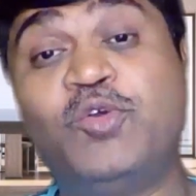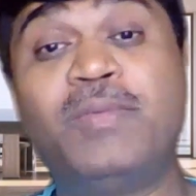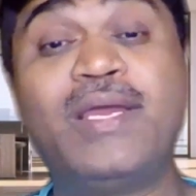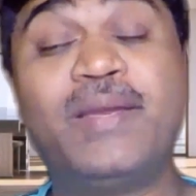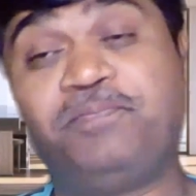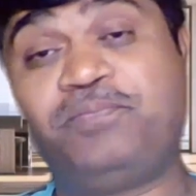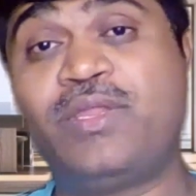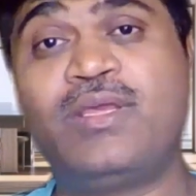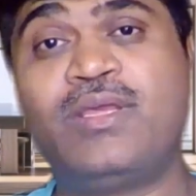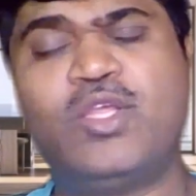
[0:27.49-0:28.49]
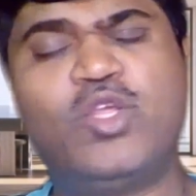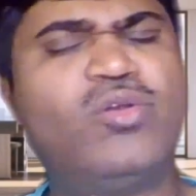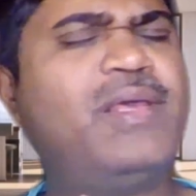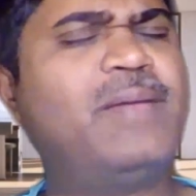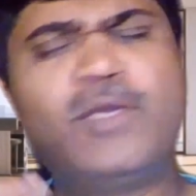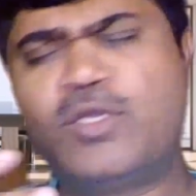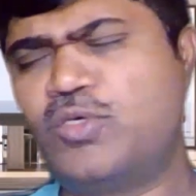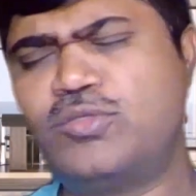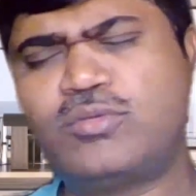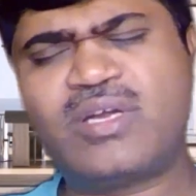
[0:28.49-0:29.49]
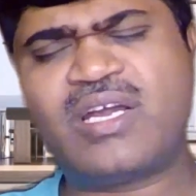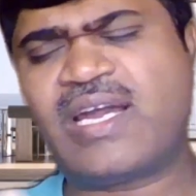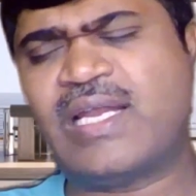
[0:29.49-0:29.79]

you may you will be able to